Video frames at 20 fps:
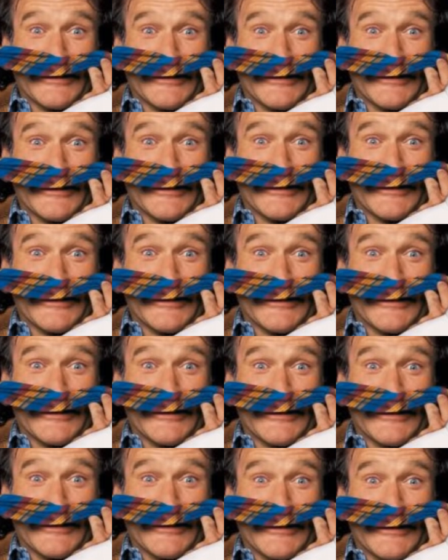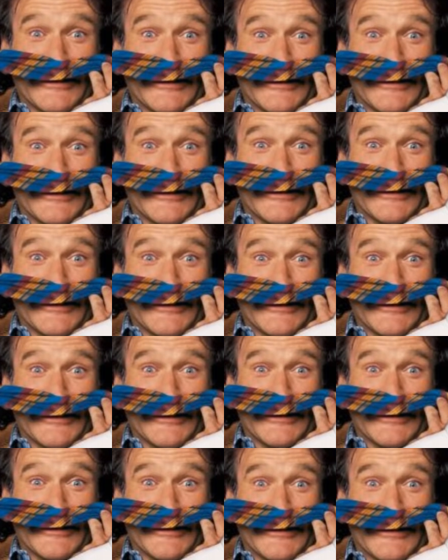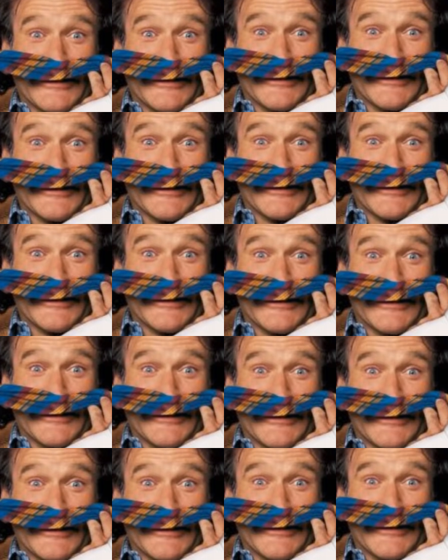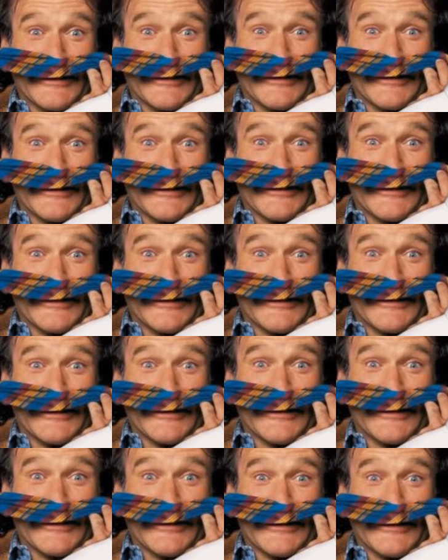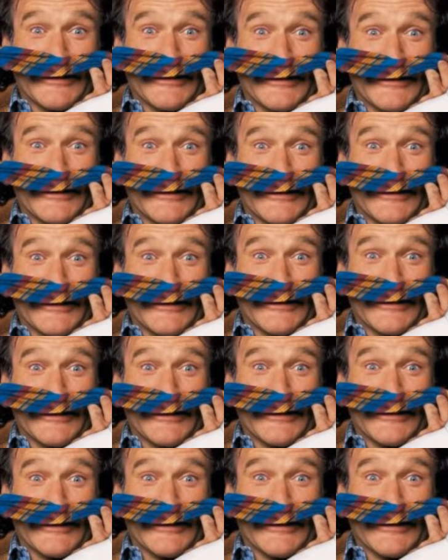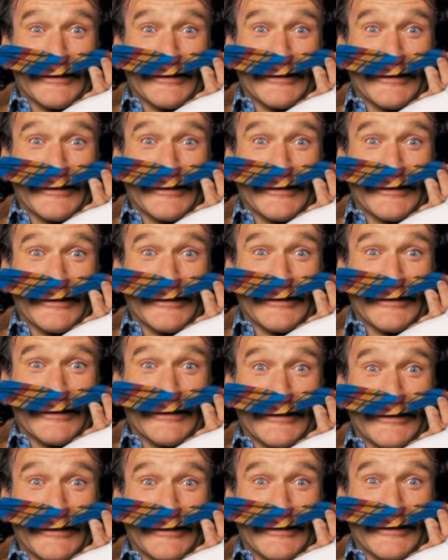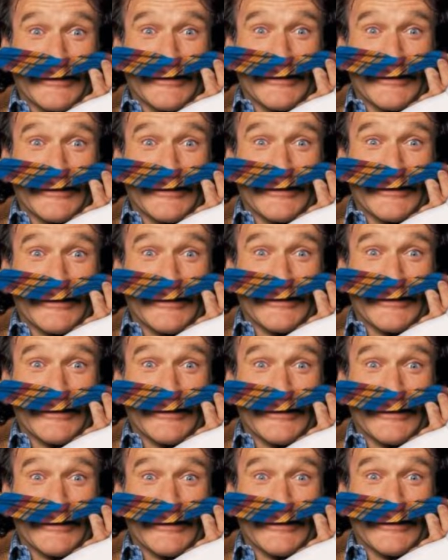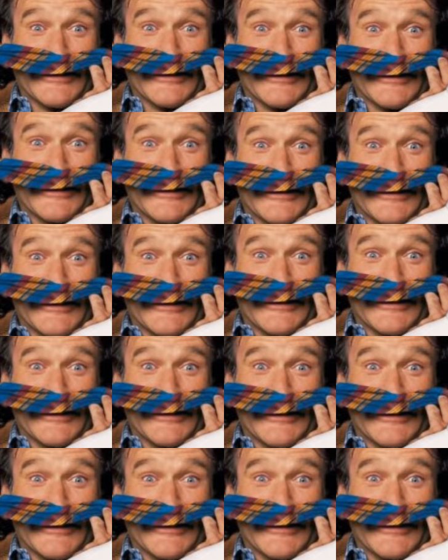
This person isn't speaking.